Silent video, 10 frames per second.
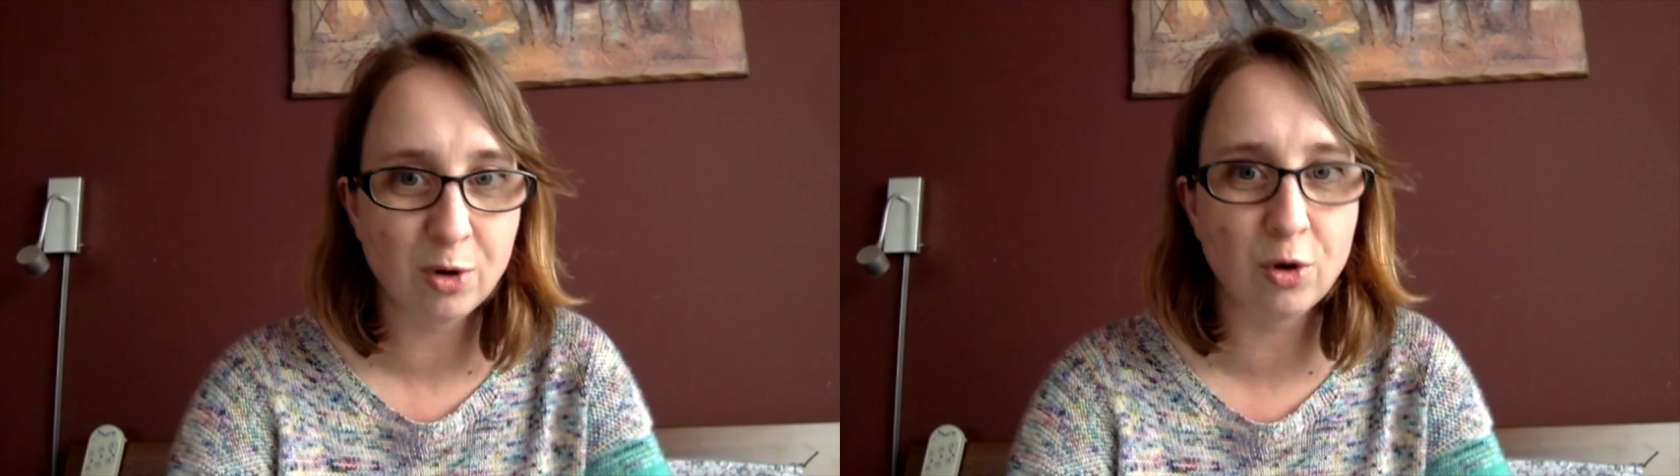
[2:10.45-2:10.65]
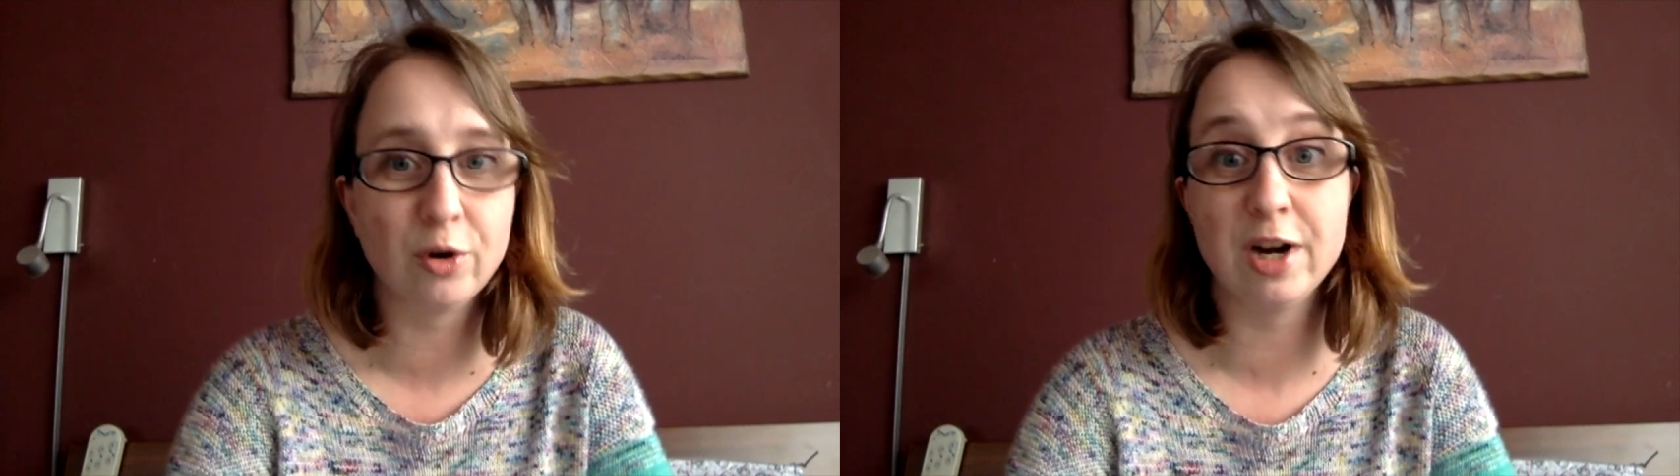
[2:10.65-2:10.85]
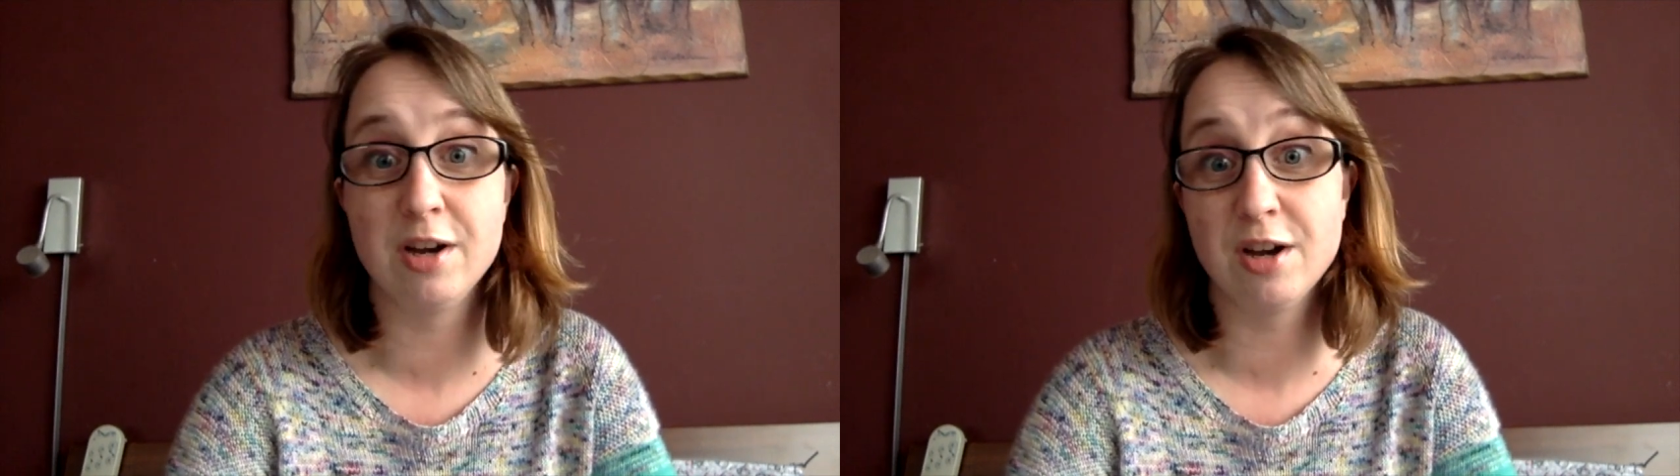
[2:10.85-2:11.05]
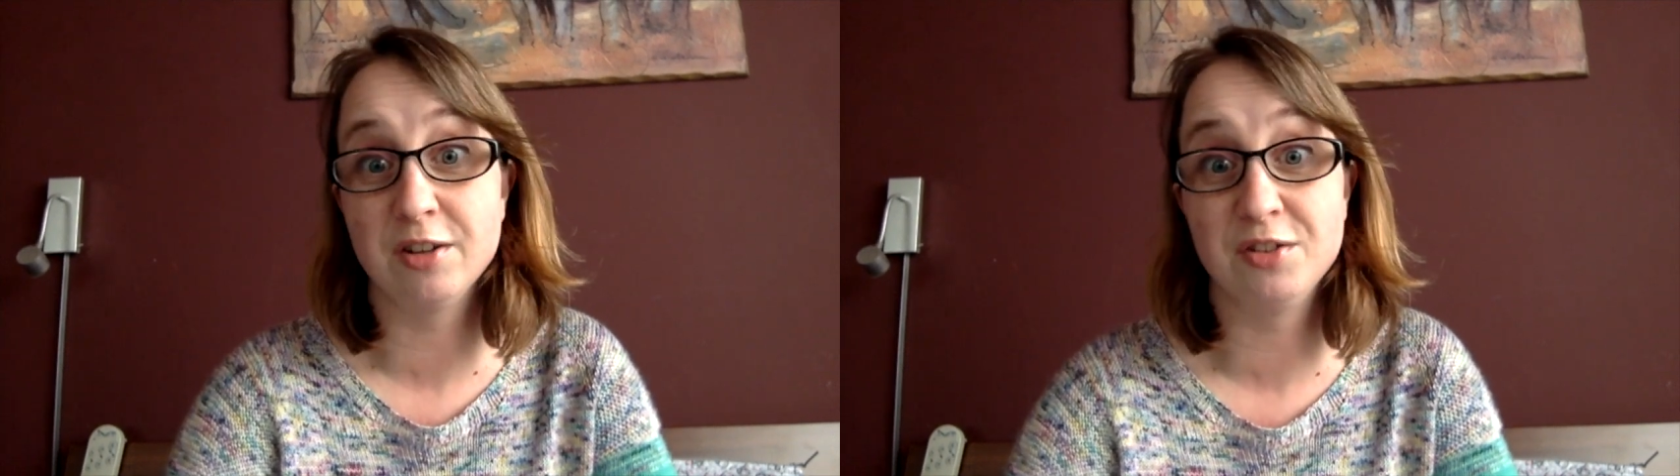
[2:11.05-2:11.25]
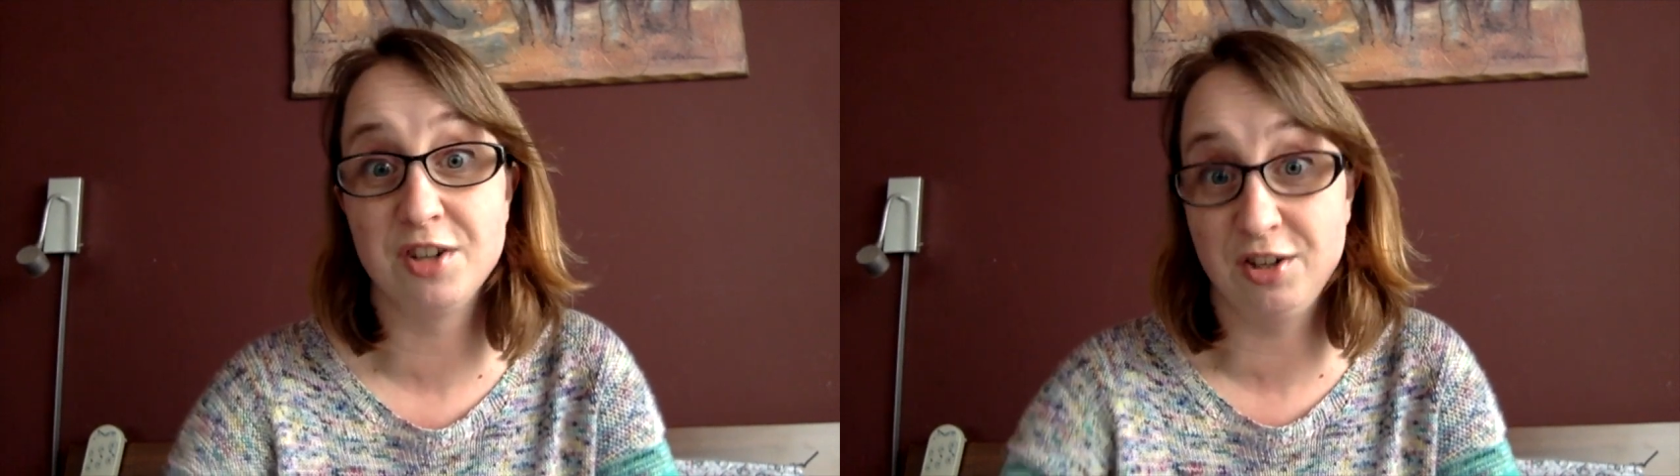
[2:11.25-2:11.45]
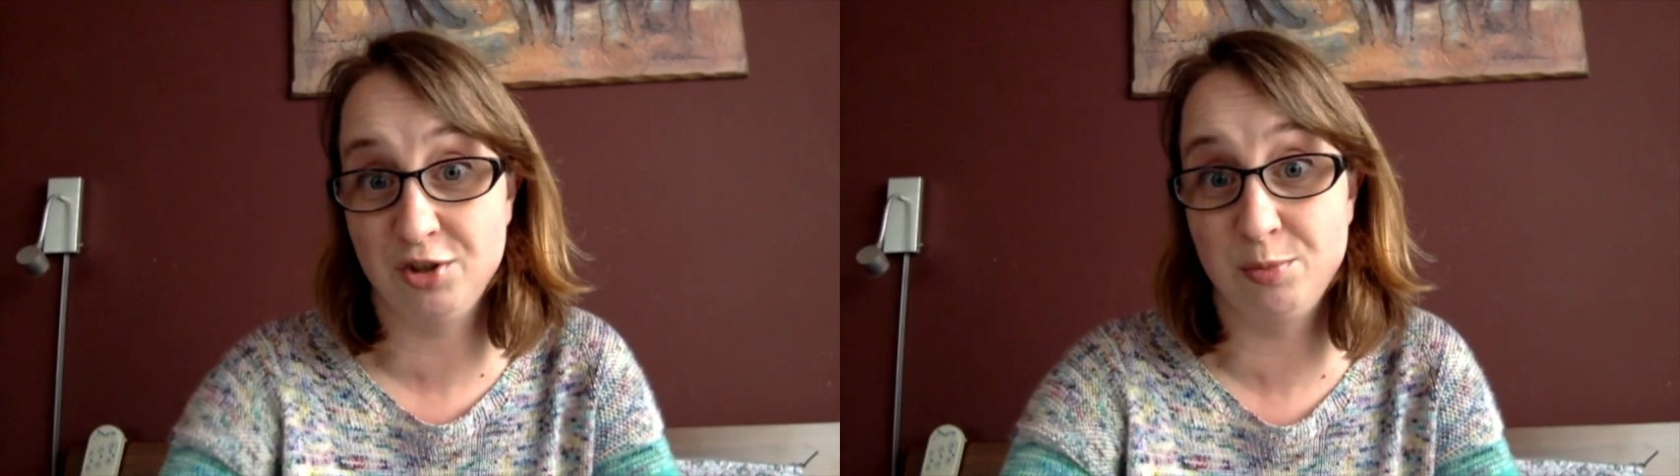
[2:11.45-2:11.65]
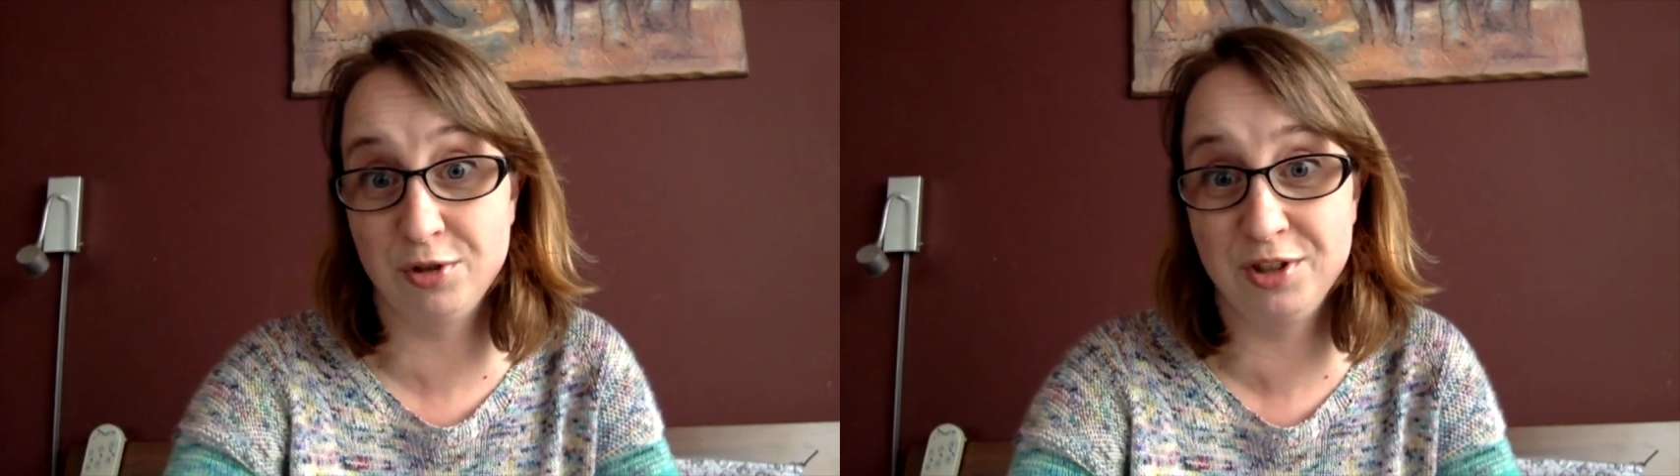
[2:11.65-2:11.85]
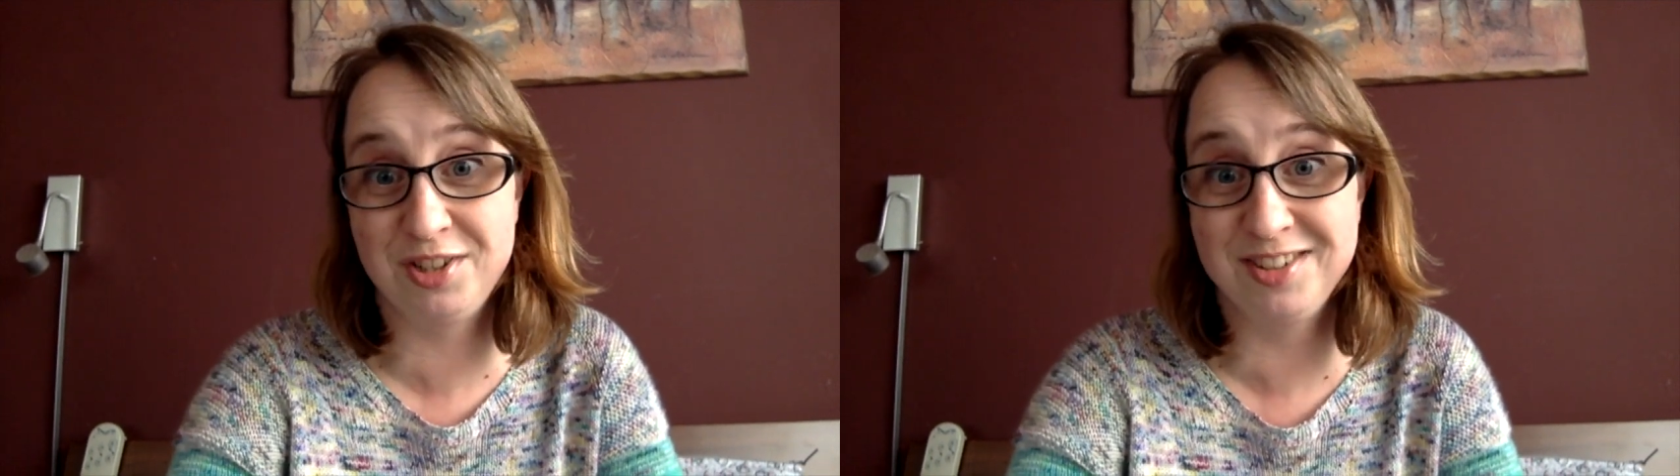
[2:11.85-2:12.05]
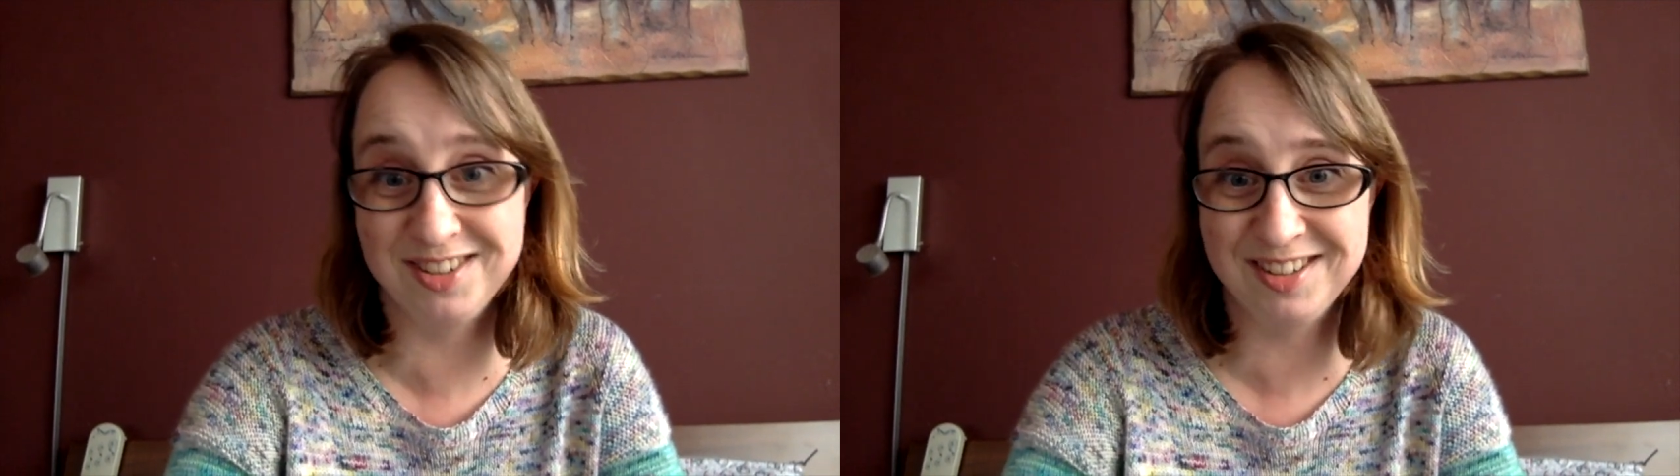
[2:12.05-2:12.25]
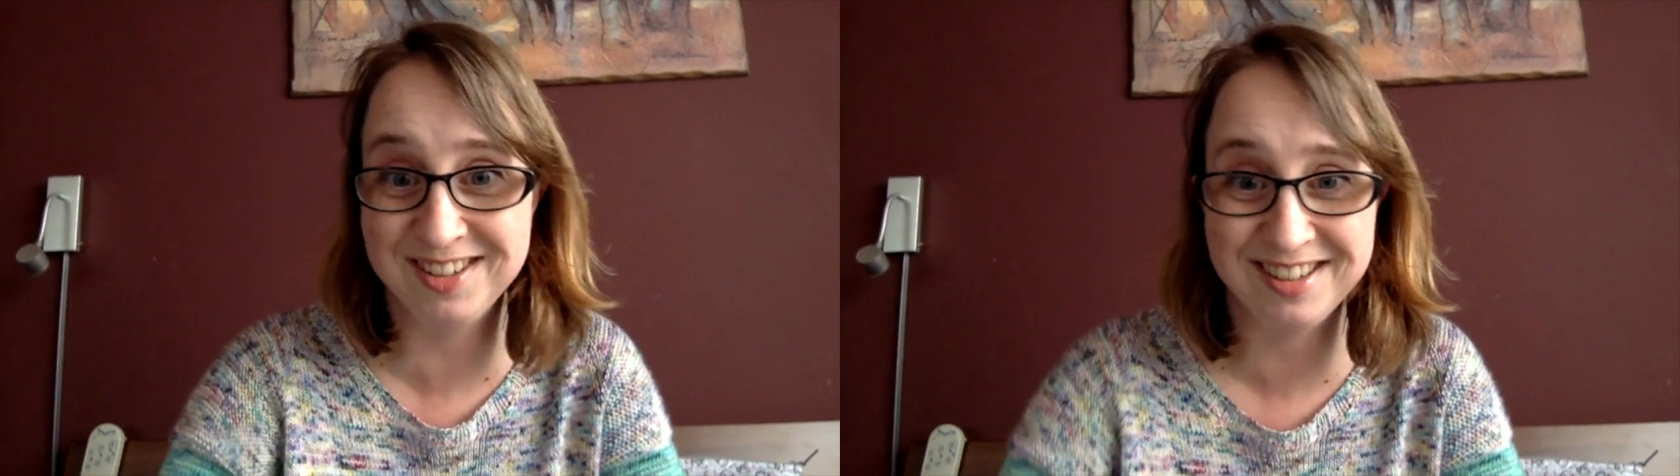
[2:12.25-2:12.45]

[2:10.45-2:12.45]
or a non-Dutch person.